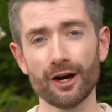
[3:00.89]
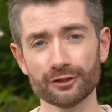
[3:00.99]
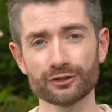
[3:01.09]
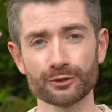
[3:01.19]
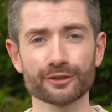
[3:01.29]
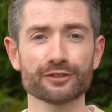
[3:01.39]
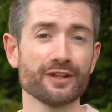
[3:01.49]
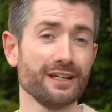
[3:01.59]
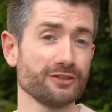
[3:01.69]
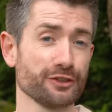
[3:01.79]
outdoors
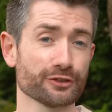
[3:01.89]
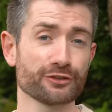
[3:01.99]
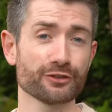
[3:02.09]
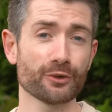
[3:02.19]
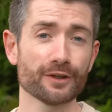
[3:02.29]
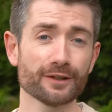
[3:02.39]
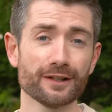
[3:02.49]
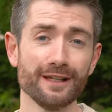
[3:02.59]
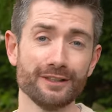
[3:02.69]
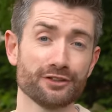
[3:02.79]
into your
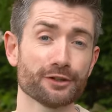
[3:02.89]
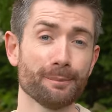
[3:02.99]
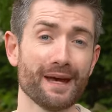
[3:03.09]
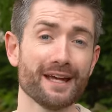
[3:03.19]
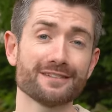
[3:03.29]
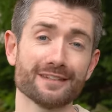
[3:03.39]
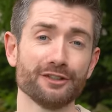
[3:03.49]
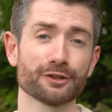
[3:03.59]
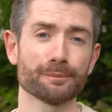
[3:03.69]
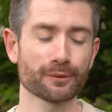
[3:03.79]
soil, into your beds
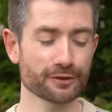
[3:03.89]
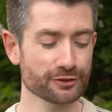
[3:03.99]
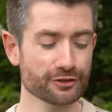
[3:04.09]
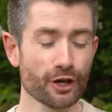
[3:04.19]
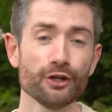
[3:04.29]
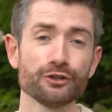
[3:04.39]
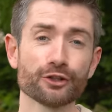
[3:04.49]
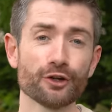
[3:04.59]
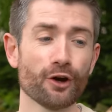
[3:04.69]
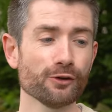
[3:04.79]
and your borders. You
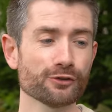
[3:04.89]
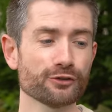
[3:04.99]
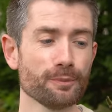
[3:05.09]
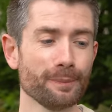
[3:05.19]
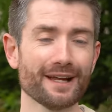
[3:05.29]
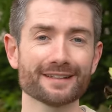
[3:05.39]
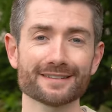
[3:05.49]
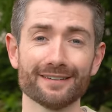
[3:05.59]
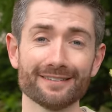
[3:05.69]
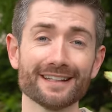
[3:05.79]
can also plant
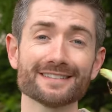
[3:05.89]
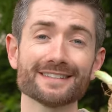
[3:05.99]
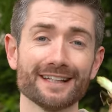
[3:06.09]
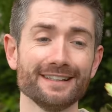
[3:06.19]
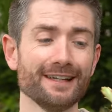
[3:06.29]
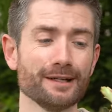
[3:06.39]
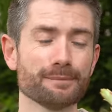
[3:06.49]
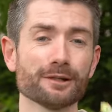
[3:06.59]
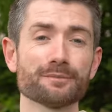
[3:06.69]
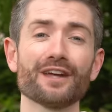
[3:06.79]
things like lily
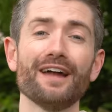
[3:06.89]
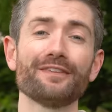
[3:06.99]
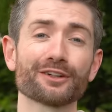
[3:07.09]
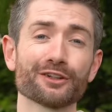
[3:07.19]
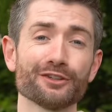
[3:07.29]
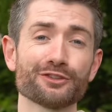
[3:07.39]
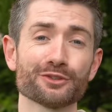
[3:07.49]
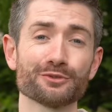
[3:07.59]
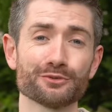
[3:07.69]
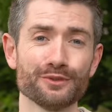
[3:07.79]
bulbs and they're going to
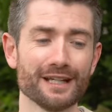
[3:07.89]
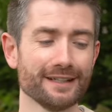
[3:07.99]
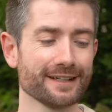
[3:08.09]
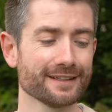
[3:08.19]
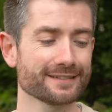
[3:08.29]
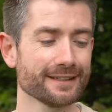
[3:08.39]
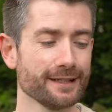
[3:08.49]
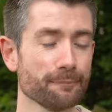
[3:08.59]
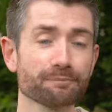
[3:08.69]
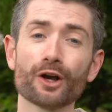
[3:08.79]
do really
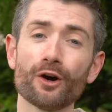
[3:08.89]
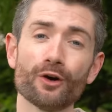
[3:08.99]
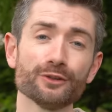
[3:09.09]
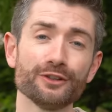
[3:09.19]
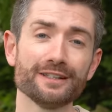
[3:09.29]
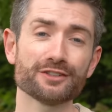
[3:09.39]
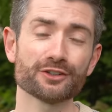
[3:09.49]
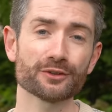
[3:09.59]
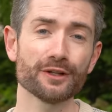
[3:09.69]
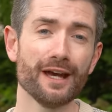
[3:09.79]
nicely. All you need to
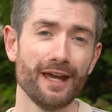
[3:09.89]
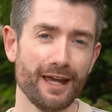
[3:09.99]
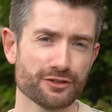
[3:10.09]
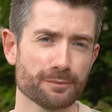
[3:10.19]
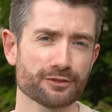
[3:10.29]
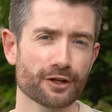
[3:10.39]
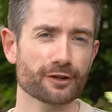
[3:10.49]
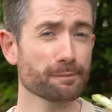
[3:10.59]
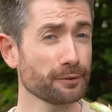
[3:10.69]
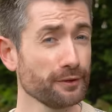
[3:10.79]
do is
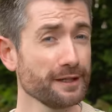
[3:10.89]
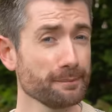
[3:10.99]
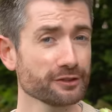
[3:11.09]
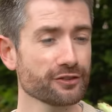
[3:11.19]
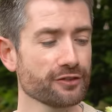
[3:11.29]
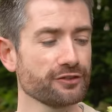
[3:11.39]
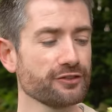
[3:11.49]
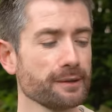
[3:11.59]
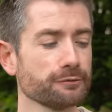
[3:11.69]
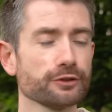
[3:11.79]
observe pretty much the
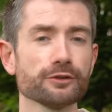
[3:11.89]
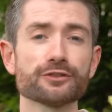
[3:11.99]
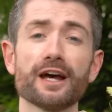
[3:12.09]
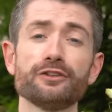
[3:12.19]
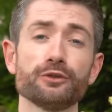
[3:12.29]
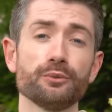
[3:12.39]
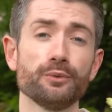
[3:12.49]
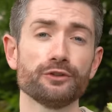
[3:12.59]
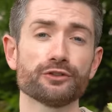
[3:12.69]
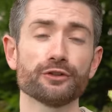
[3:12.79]
same rules as you
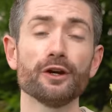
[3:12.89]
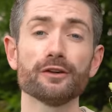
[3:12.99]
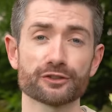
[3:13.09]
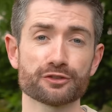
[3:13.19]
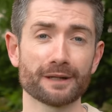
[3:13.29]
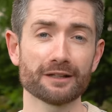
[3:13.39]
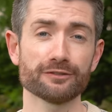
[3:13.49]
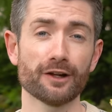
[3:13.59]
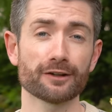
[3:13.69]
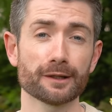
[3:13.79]
would do for spring
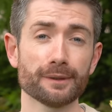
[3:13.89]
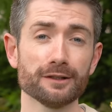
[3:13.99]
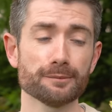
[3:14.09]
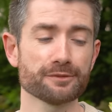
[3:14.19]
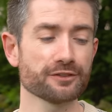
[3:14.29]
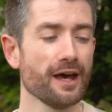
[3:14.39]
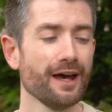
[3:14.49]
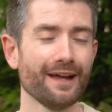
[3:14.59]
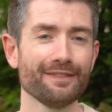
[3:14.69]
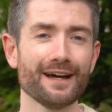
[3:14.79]
flowering bulbs,
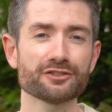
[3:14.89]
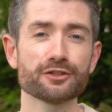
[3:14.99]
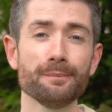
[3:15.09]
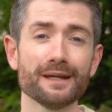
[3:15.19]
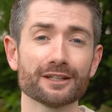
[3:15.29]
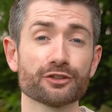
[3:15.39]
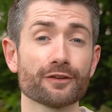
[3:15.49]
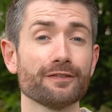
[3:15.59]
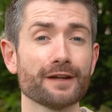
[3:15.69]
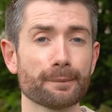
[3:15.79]
and that's to make sure
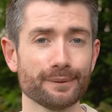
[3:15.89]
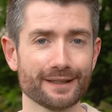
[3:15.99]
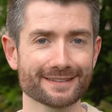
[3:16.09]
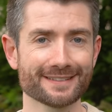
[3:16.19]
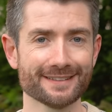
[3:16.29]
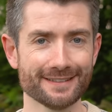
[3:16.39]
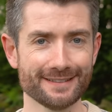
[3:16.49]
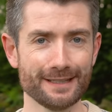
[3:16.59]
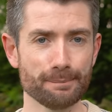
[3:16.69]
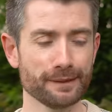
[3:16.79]
that they're
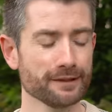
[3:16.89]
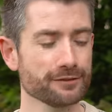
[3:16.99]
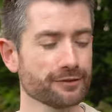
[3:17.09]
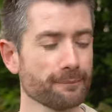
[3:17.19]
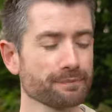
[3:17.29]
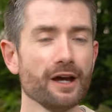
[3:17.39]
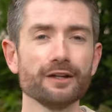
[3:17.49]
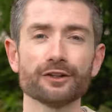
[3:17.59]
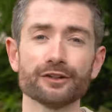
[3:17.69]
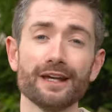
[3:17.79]
planted deep enough.
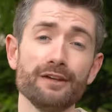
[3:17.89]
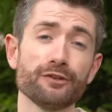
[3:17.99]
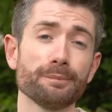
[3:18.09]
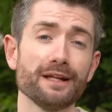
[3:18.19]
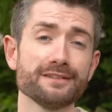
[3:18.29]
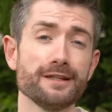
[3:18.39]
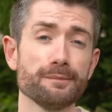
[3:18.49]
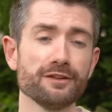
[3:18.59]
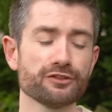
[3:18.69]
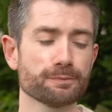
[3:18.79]
Now, if you're planting them
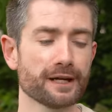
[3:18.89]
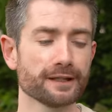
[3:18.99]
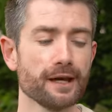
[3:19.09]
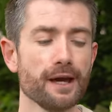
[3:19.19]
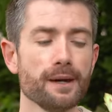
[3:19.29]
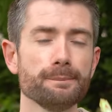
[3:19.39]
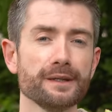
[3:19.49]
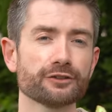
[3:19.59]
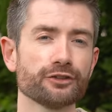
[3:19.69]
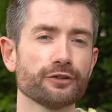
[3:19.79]
in the spring,
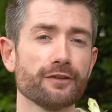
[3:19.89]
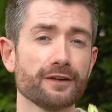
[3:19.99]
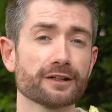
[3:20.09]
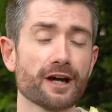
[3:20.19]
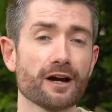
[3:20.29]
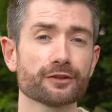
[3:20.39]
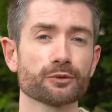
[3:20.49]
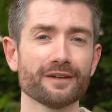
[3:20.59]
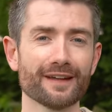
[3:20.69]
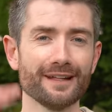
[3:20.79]
make sure that they're covered
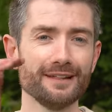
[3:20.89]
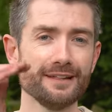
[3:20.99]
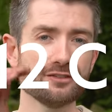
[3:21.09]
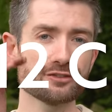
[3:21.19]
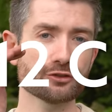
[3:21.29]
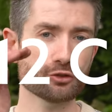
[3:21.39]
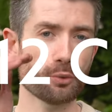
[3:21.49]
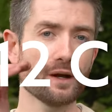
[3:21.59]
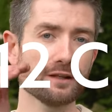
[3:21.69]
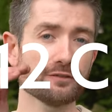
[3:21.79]
with at least
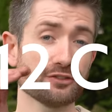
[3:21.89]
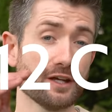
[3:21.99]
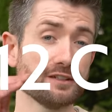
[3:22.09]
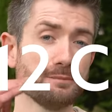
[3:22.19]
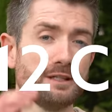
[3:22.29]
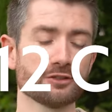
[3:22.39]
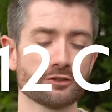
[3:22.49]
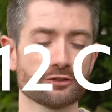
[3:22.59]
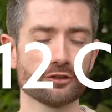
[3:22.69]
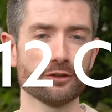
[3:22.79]
12
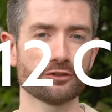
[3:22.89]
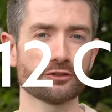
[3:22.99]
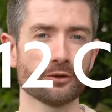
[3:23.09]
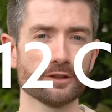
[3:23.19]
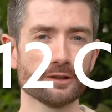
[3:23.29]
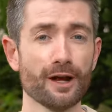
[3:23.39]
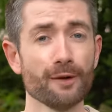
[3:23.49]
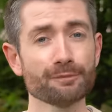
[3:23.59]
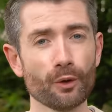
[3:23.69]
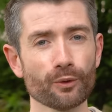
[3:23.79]
centimetres of soil,
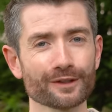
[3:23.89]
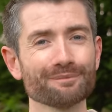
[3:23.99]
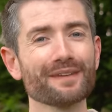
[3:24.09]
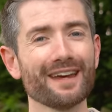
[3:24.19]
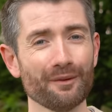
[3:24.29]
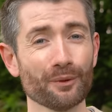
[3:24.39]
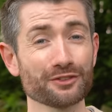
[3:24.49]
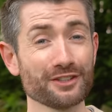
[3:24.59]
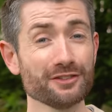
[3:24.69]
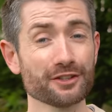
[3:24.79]
or
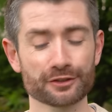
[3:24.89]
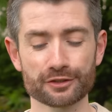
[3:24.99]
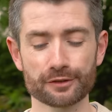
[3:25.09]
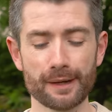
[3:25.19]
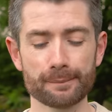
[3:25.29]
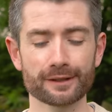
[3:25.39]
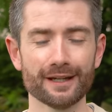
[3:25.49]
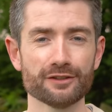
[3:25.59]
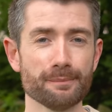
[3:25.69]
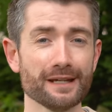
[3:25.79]
what's easier to remember
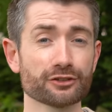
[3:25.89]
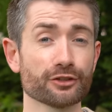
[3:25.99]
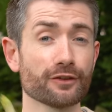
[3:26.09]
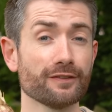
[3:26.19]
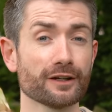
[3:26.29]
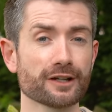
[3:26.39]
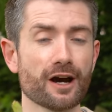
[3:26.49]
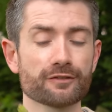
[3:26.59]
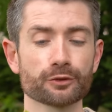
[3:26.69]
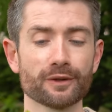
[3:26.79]
is make sure that they're
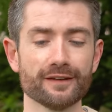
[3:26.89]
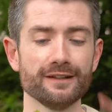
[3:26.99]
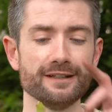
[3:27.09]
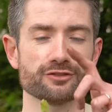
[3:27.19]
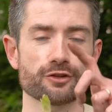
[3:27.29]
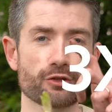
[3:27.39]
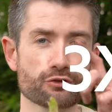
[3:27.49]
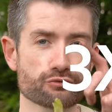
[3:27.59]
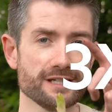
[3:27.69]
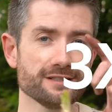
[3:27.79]
covered with at least
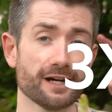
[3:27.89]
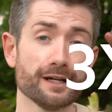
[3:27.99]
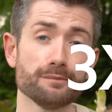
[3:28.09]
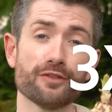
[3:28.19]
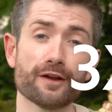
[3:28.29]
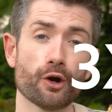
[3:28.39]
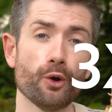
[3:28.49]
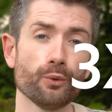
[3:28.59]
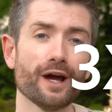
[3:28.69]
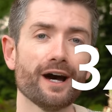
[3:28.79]
3 times their
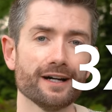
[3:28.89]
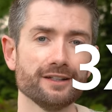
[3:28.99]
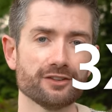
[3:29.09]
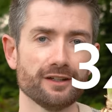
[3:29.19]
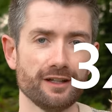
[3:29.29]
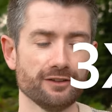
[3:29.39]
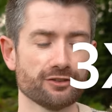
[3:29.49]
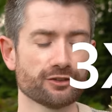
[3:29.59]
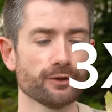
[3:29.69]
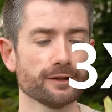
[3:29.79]
own height in
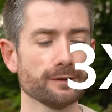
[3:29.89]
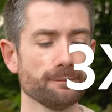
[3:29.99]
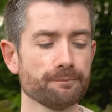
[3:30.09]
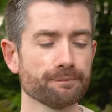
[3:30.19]
soil.